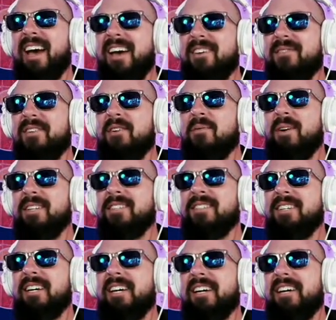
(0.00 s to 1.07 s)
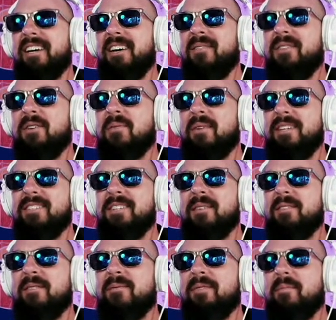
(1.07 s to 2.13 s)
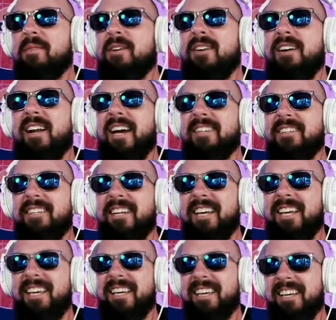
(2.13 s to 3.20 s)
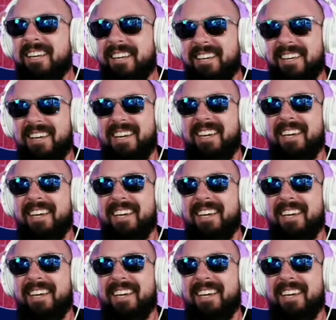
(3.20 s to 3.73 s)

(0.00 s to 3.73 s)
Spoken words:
Yeah, if he wins something from you tonight, then he.